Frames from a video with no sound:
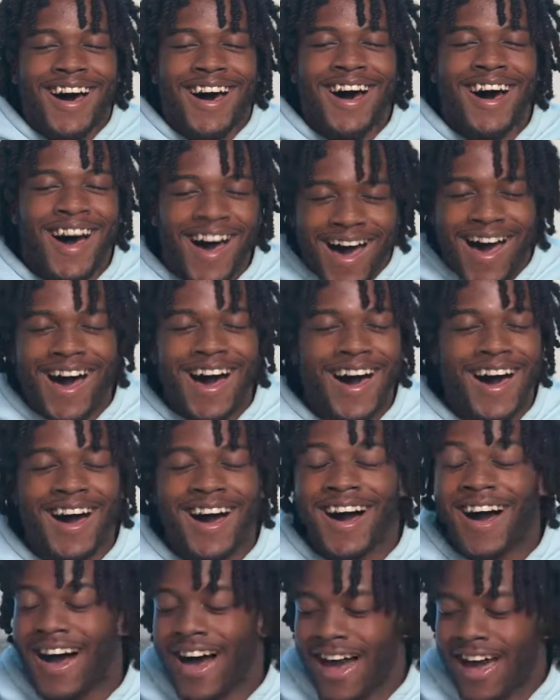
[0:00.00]

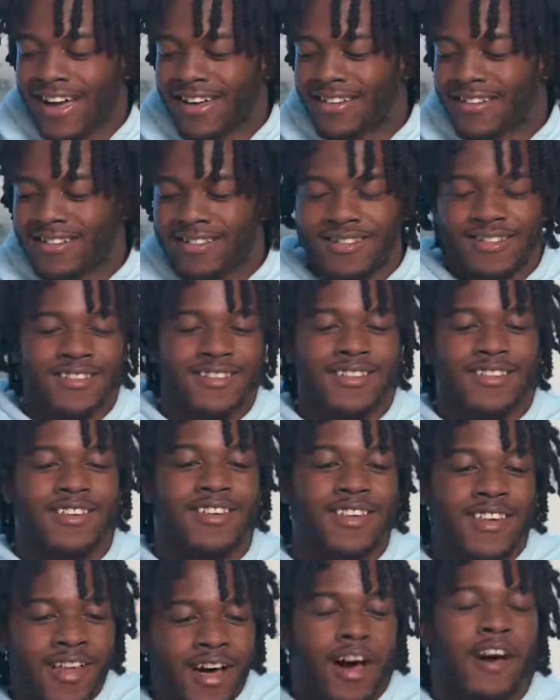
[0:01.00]
I
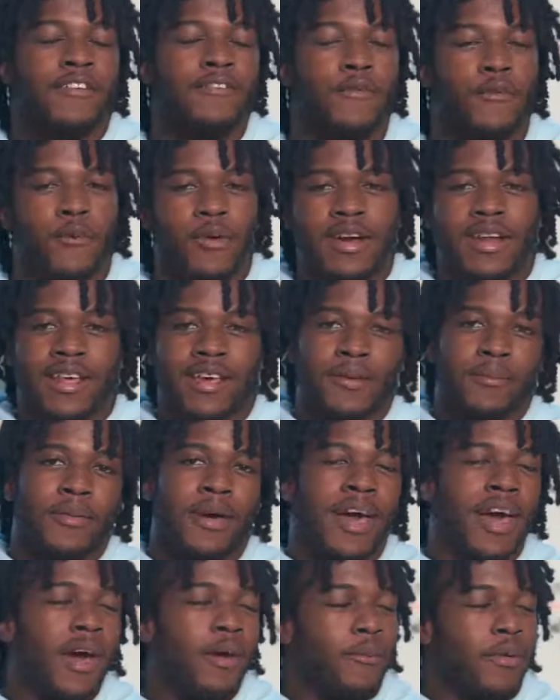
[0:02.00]
love winning,
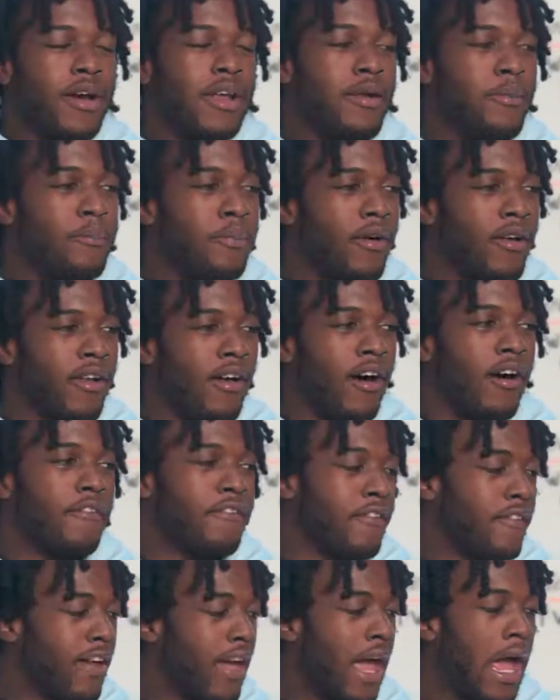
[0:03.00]
man. Way to pull off a
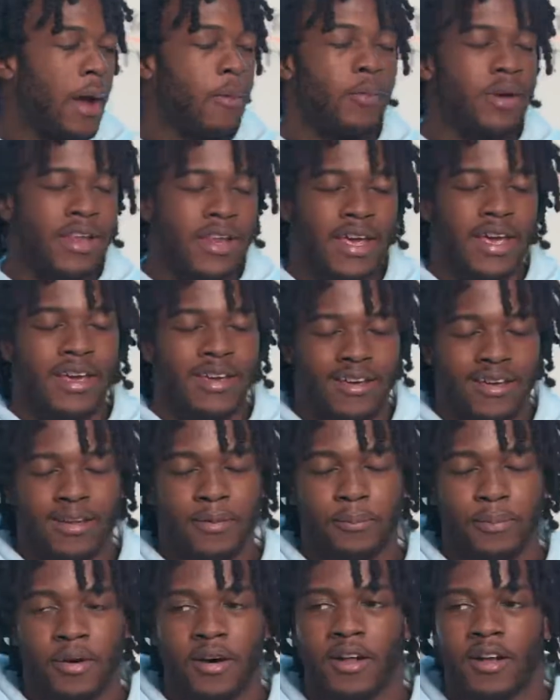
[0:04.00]
game we needed to
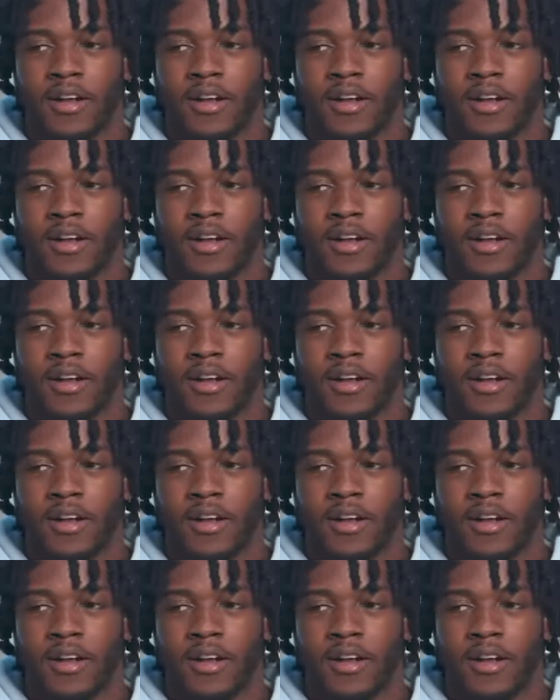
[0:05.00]
pull